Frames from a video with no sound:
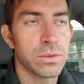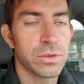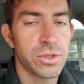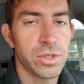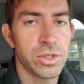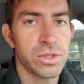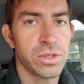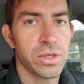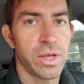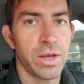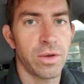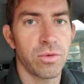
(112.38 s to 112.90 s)

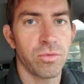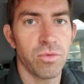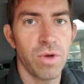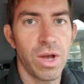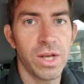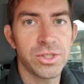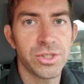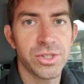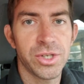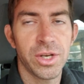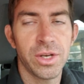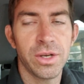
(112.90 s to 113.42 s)
just like
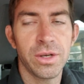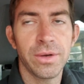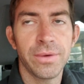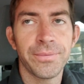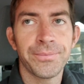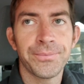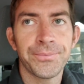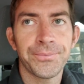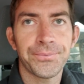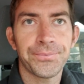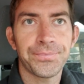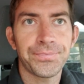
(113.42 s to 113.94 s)
Russia
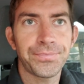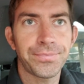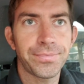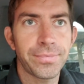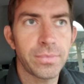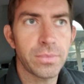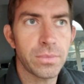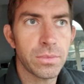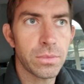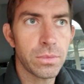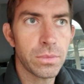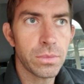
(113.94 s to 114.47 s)

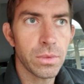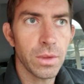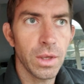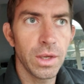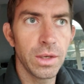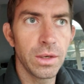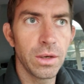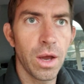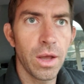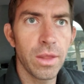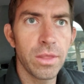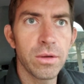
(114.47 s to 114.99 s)

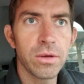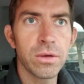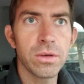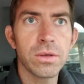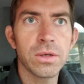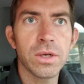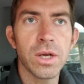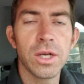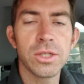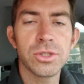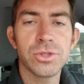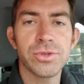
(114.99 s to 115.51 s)
and other
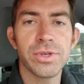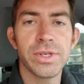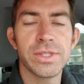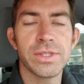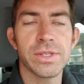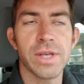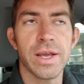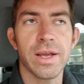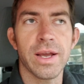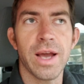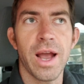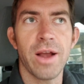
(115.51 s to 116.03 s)
countries
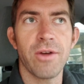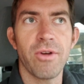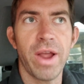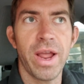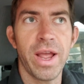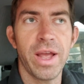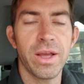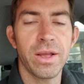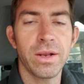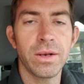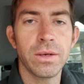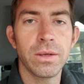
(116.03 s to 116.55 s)
like
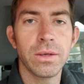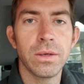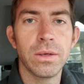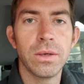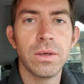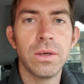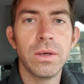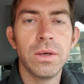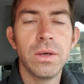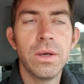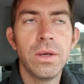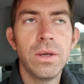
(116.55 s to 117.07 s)
Iran
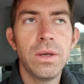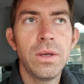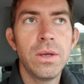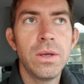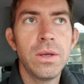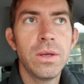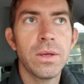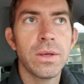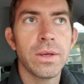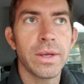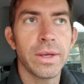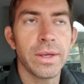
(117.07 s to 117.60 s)

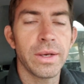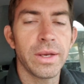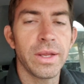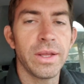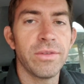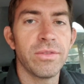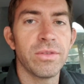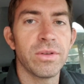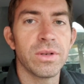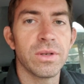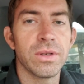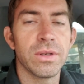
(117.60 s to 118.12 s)
and
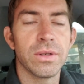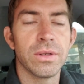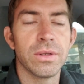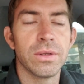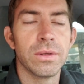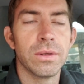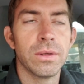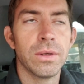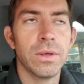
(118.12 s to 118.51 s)
even